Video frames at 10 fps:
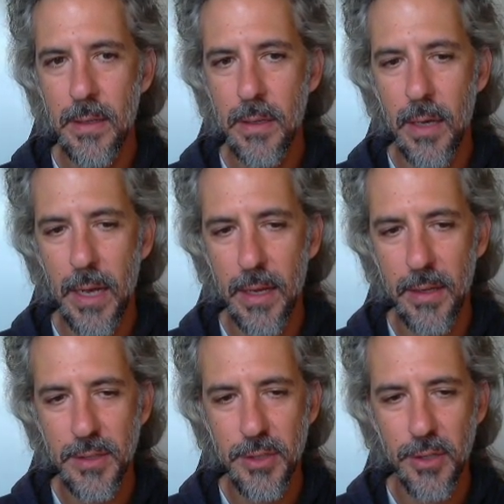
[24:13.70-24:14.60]
I
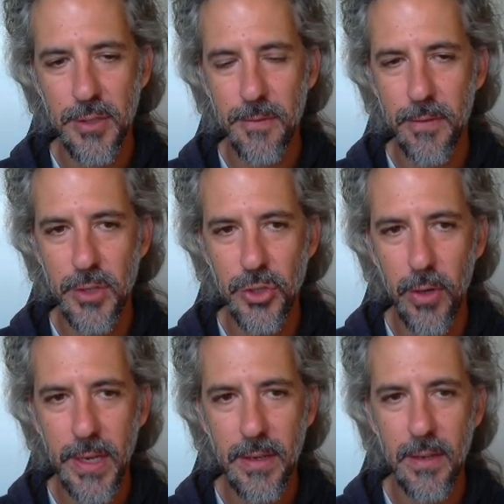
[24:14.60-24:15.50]
searched for
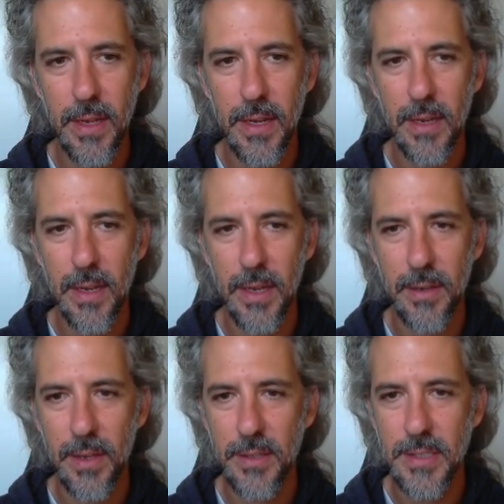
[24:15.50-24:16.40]
joint and it
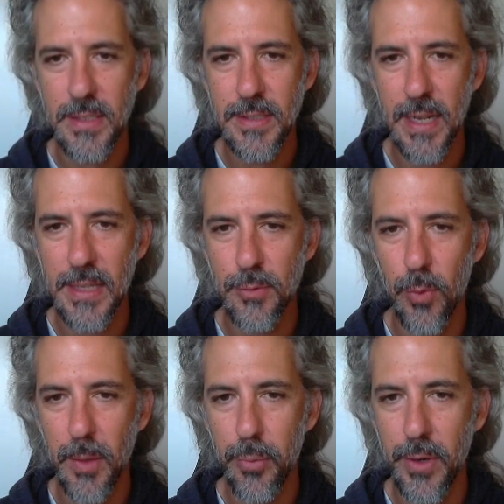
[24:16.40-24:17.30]
tells us it has
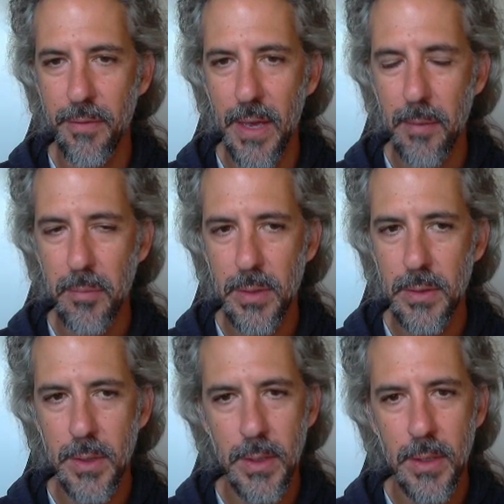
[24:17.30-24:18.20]
one prefab.
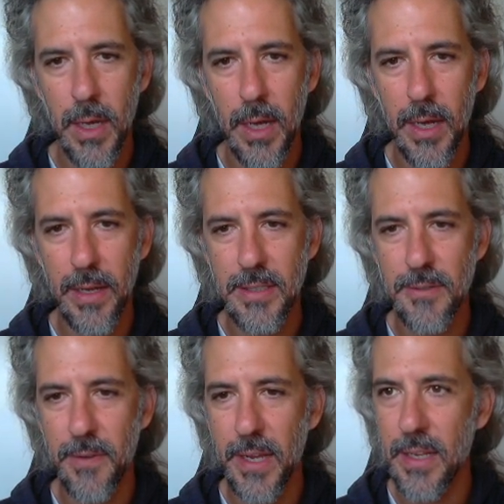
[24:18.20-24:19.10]
It's
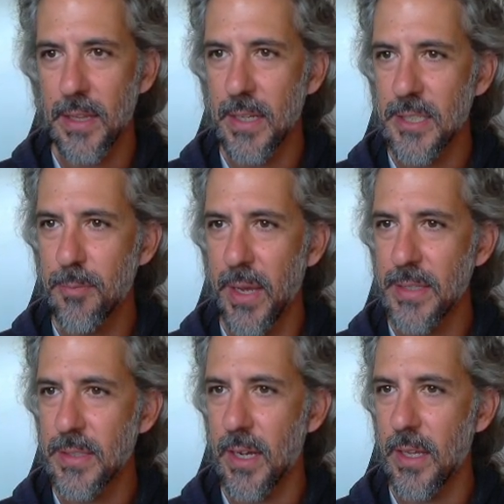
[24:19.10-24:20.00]
finding this
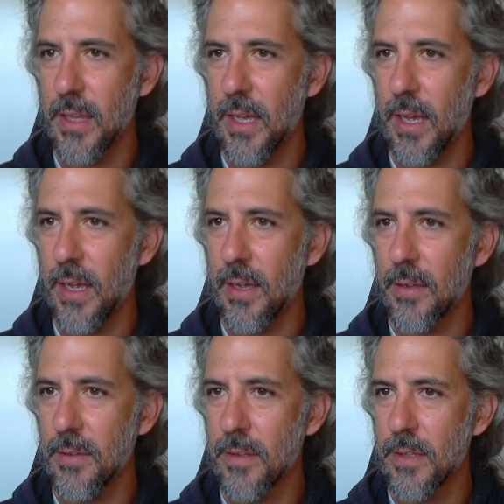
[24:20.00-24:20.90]
based on the
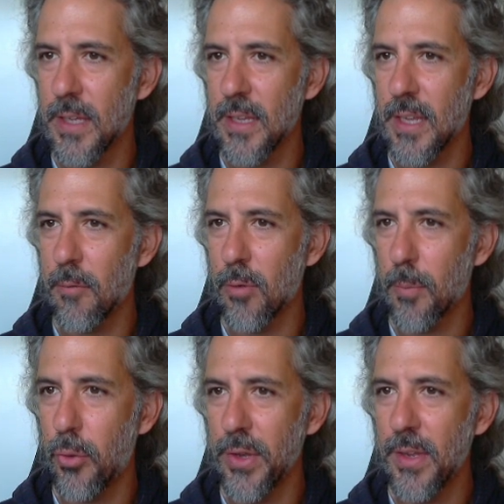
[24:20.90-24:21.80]
thing that we're
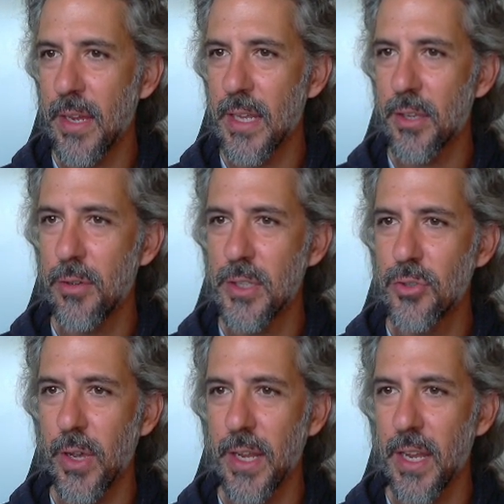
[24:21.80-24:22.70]
pointing it to a
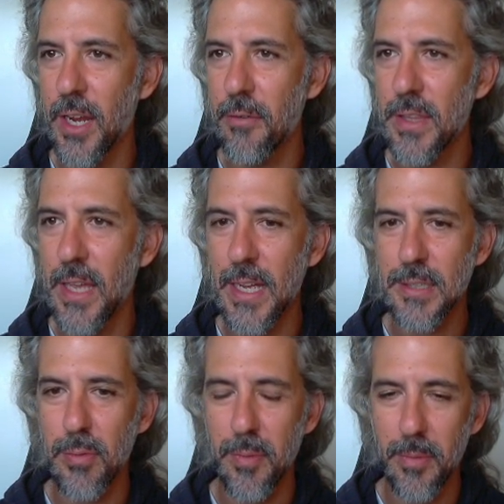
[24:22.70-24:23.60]
joint here with the
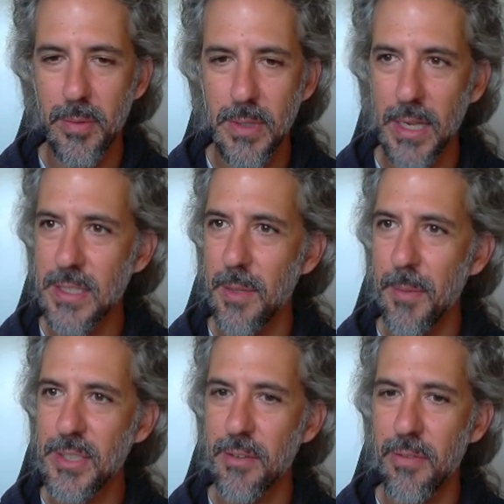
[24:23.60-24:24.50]

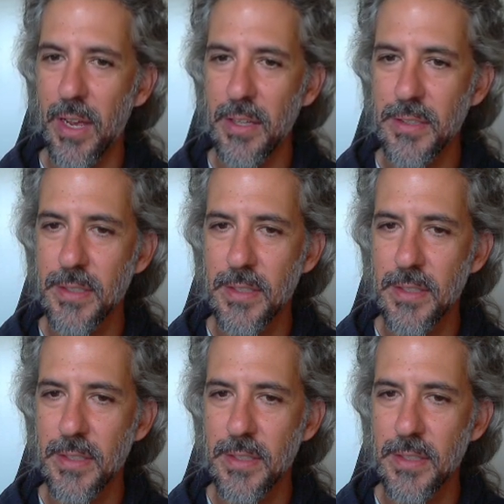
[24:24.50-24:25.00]
exclamation files.